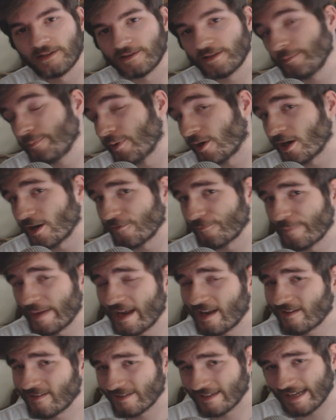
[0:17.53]
The part of
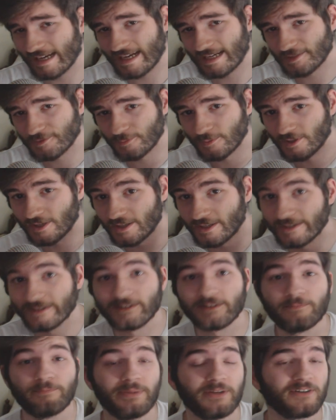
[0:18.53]
Battle of Gods where
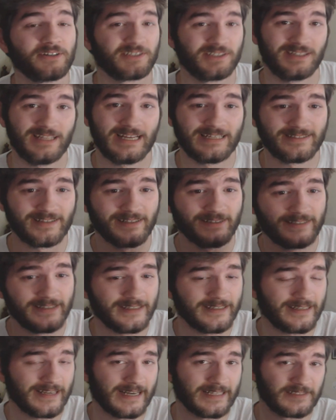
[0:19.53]
Beerus lands on
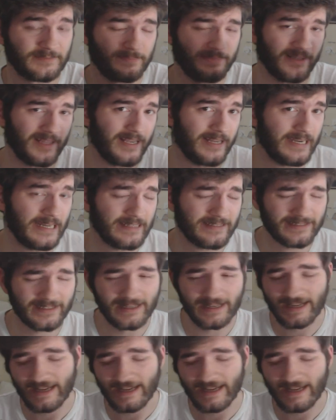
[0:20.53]
King Kai's planet